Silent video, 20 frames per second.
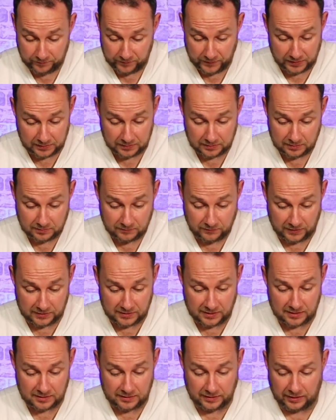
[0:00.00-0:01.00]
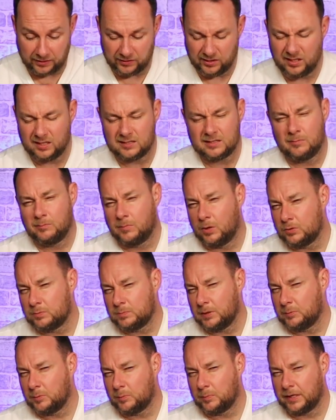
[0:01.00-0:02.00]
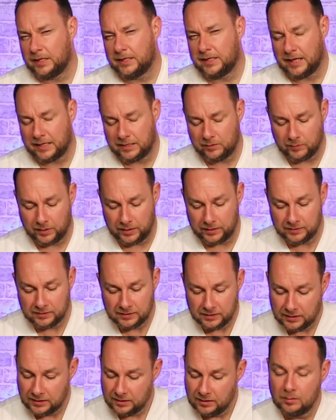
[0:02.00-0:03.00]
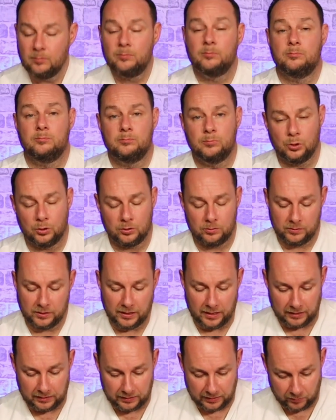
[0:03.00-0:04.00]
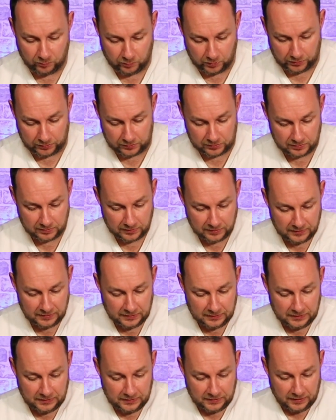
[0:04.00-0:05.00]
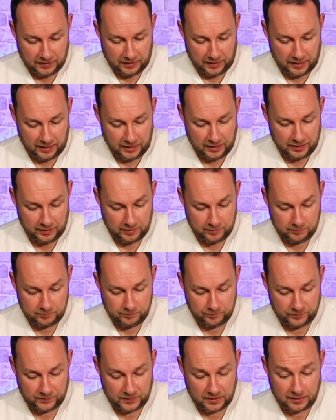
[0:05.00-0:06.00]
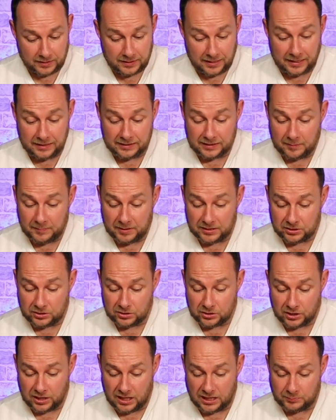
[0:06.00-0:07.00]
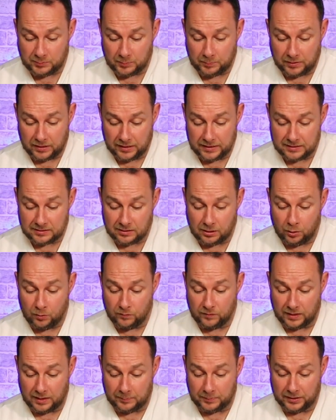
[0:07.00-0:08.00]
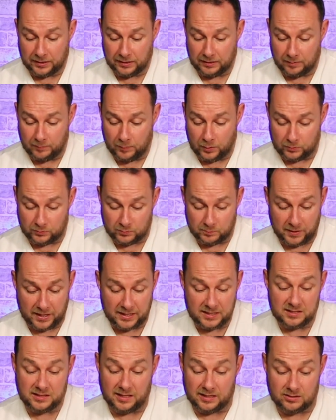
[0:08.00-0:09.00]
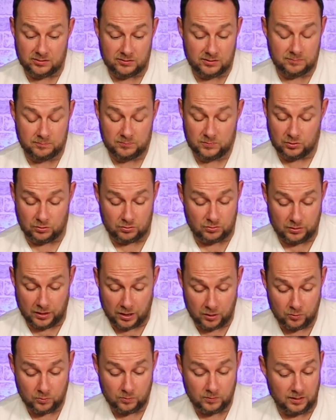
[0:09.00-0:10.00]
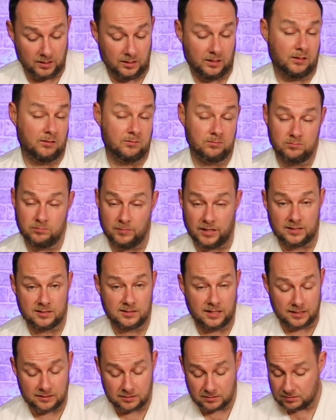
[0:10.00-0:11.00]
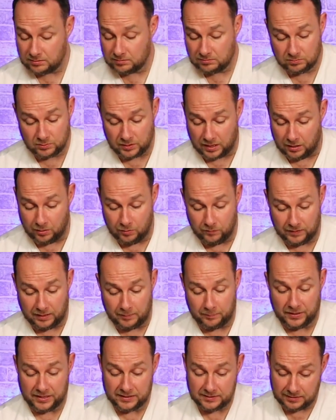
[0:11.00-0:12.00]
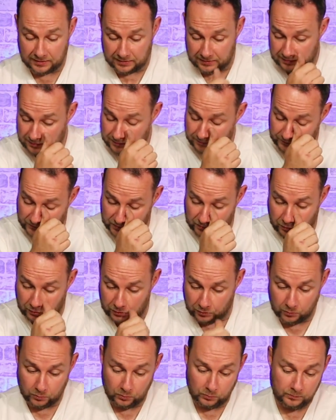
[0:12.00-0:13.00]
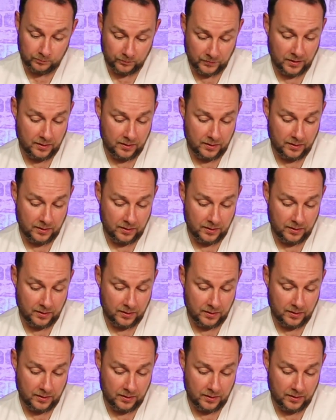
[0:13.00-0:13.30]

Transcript: That's fantastic. I think that's how most people played it anyway. But yeah, it works. Can a demolition charge be placed overlapping a model's base? The answer is just no. Makes sense. We can't overlap bases. It's not cool.